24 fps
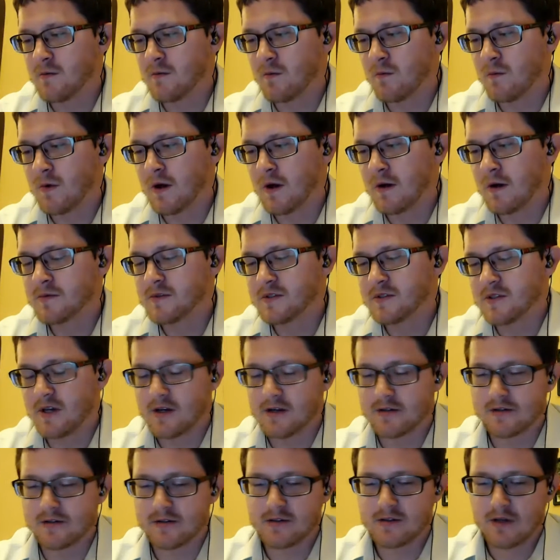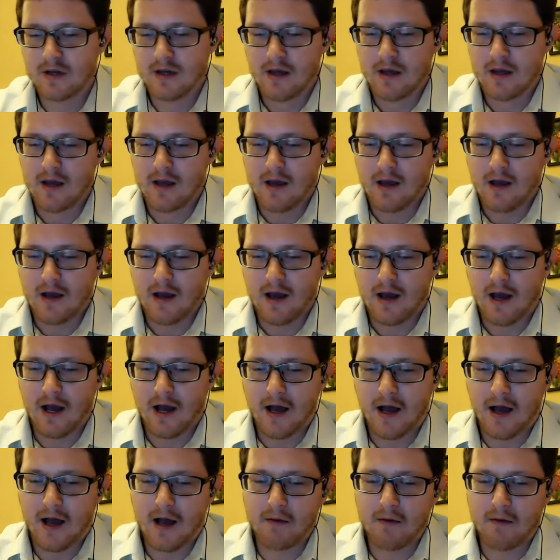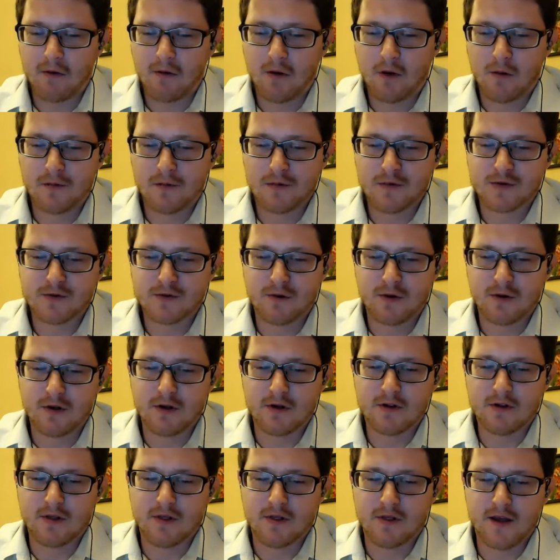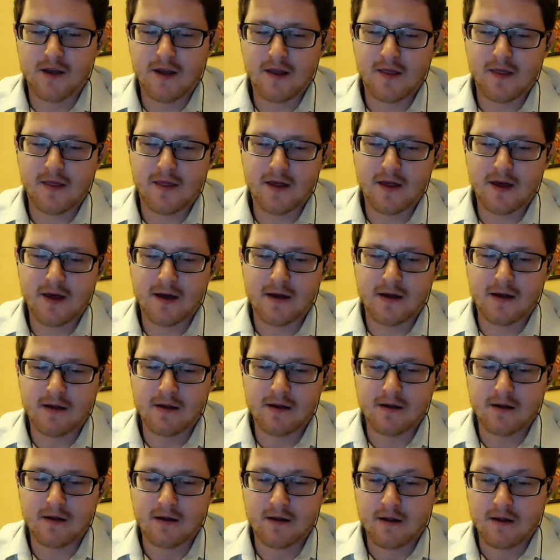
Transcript: websites, I would almost want to think that